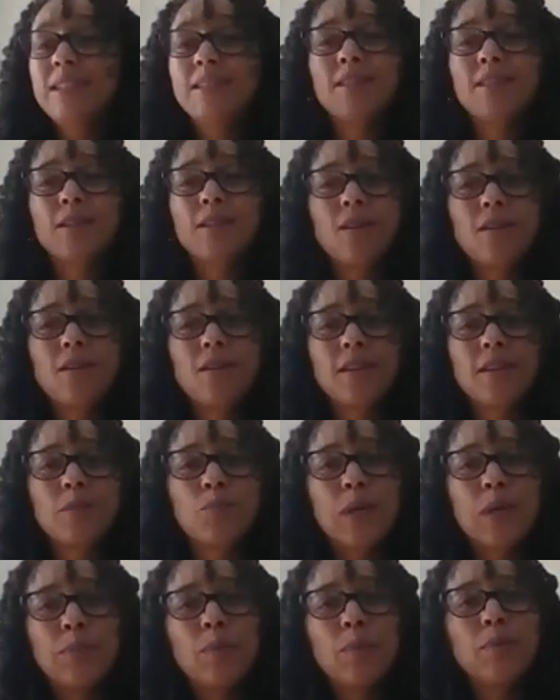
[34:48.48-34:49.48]
chances are
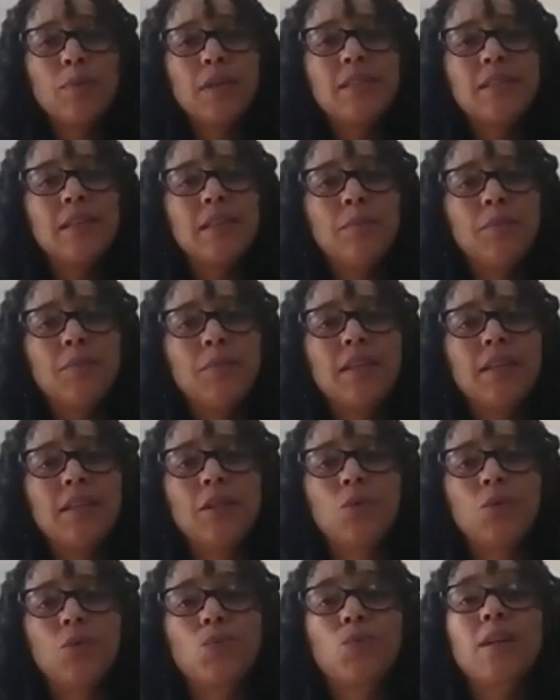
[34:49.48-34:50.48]
there's probably something
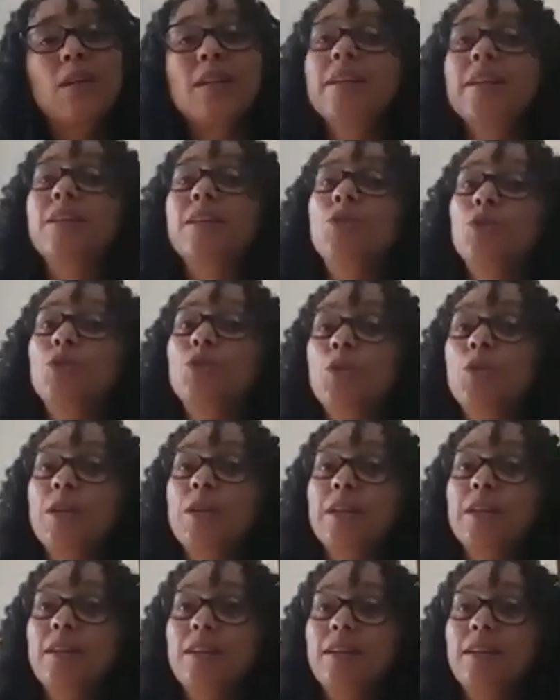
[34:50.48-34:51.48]
that you really
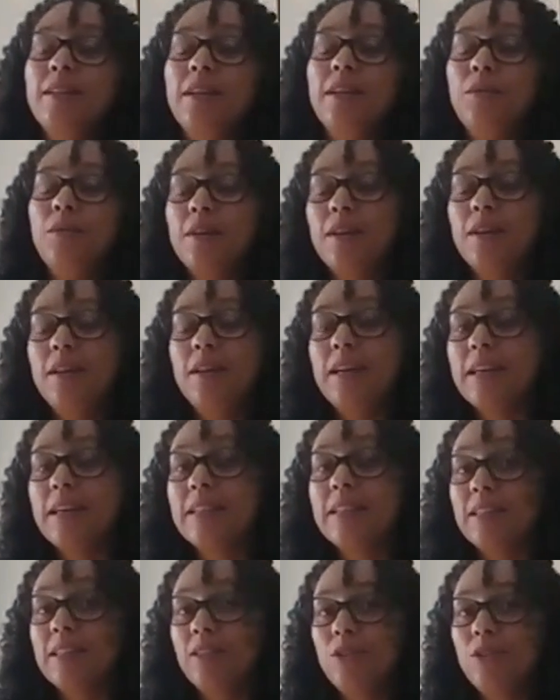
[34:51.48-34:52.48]
enjoyed and that you
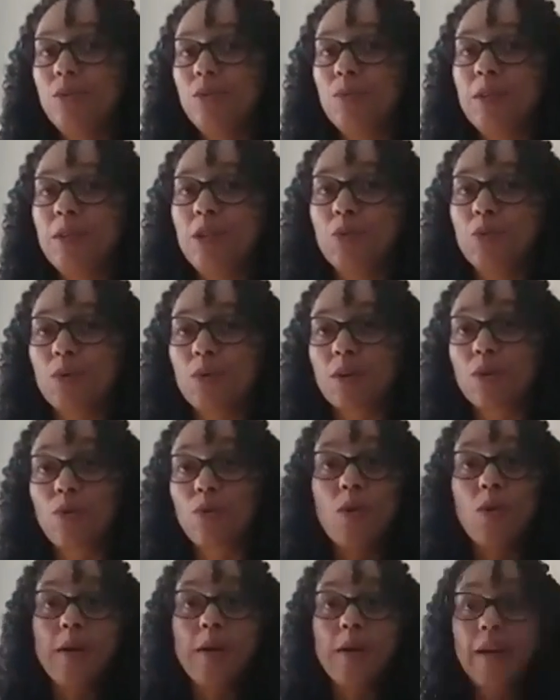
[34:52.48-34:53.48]
connected to when you
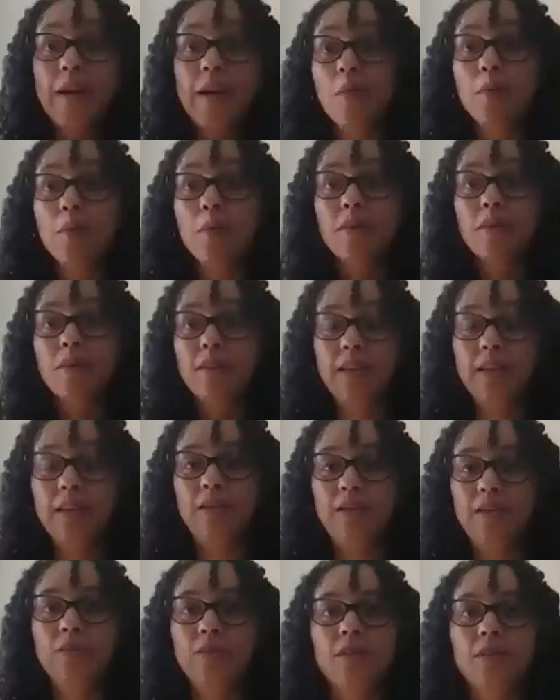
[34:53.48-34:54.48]
were growing up,
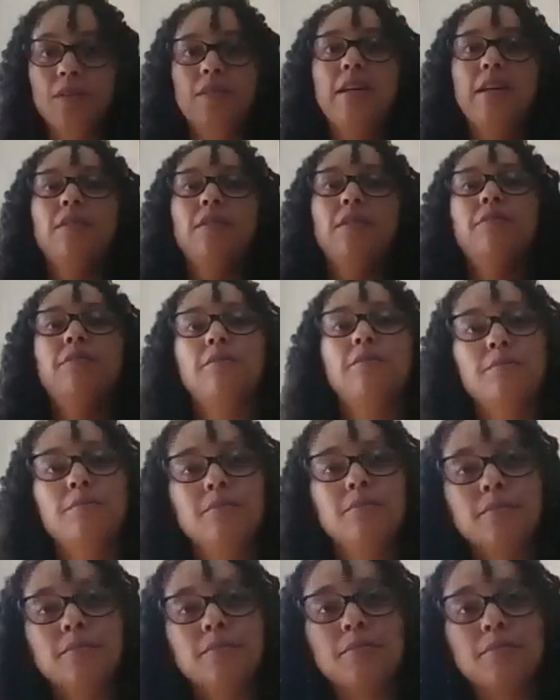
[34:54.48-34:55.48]
that you just kind of
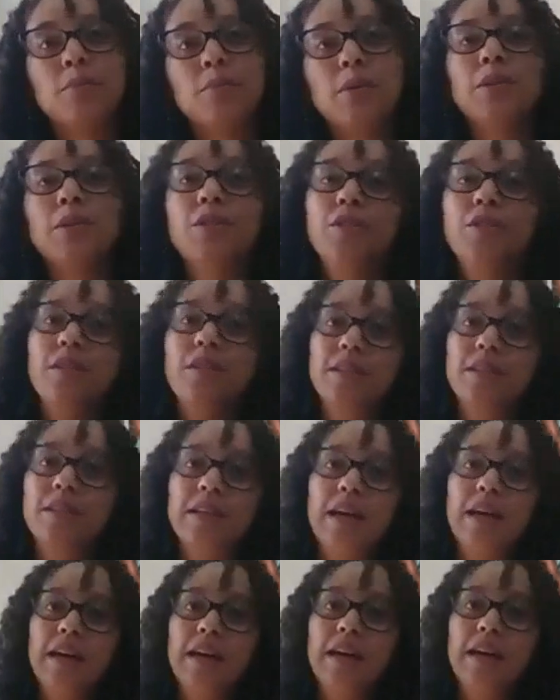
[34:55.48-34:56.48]
pushed to the
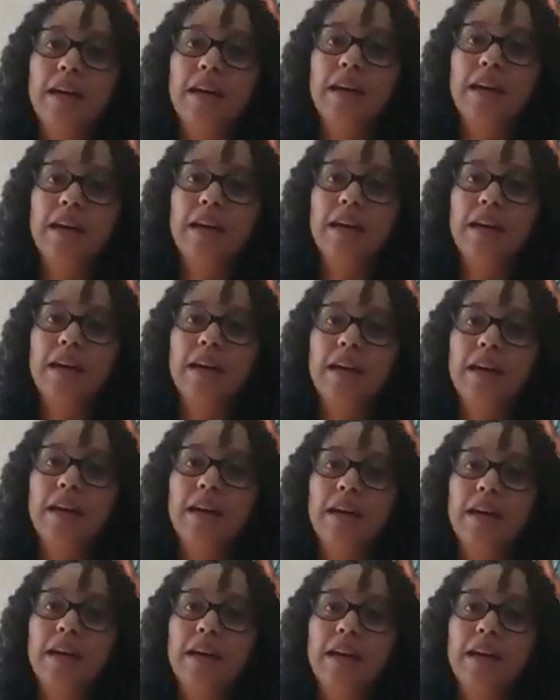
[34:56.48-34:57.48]
side
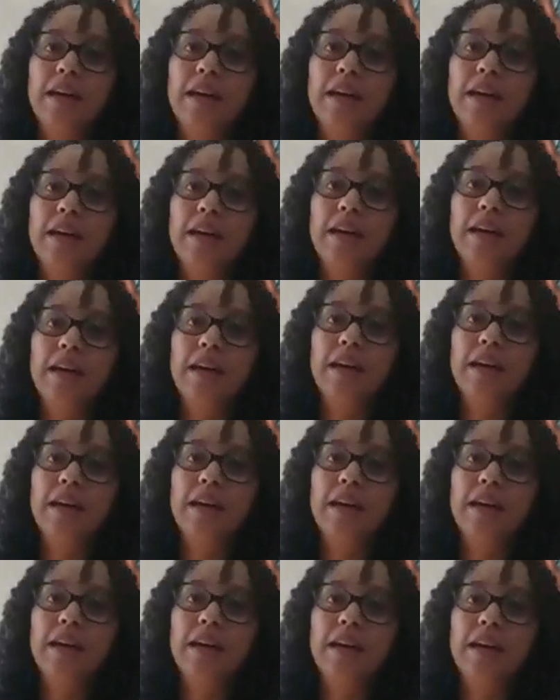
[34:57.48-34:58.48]
in
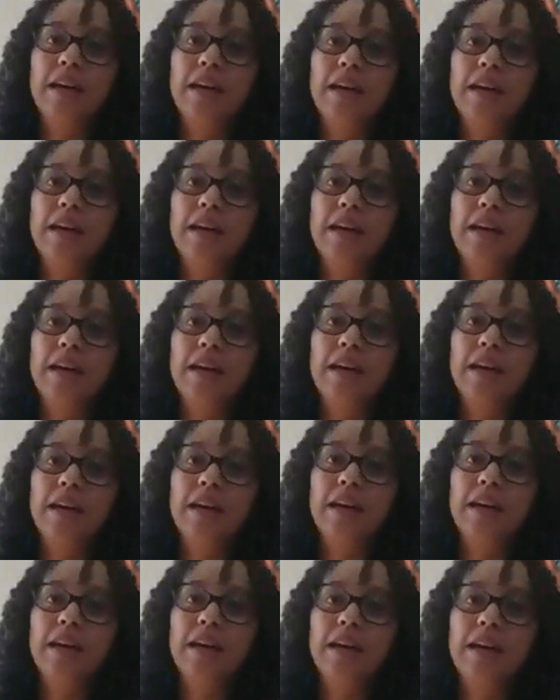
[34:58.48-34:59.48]
pursuit of,
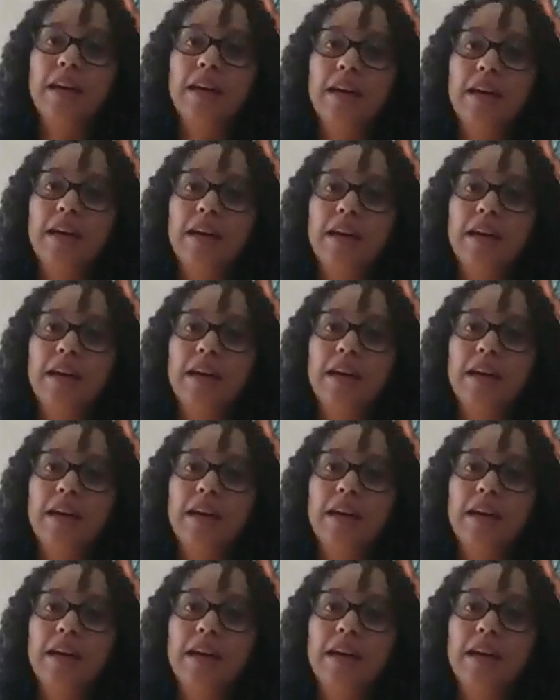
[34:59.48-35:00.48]
something more solid.
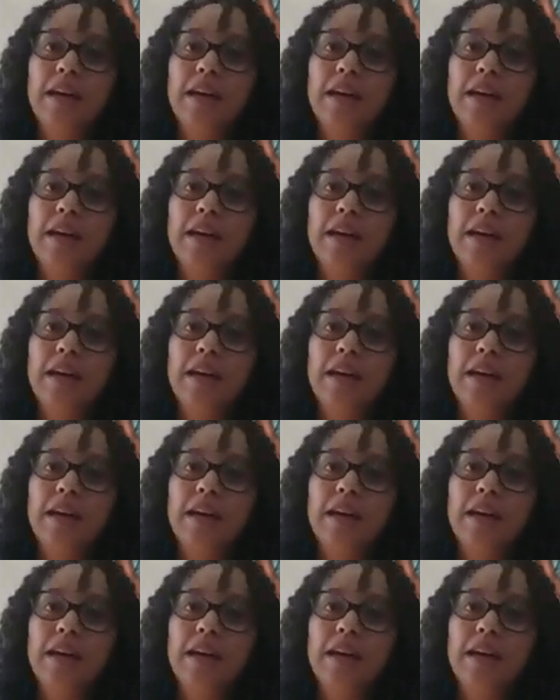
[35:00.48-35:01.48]
And
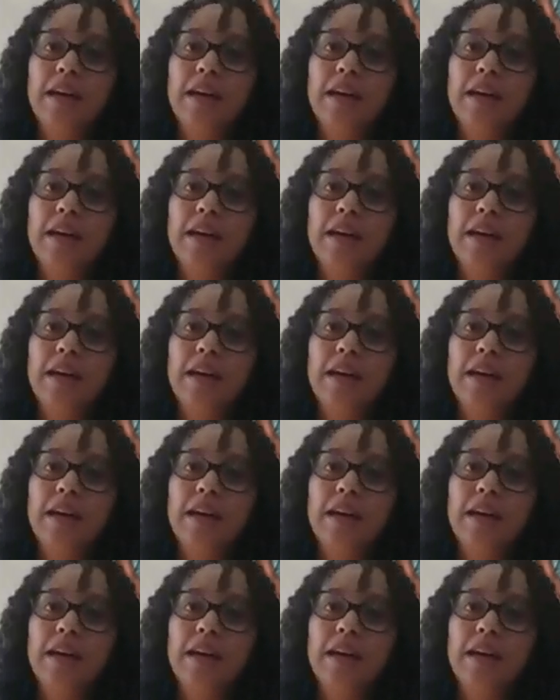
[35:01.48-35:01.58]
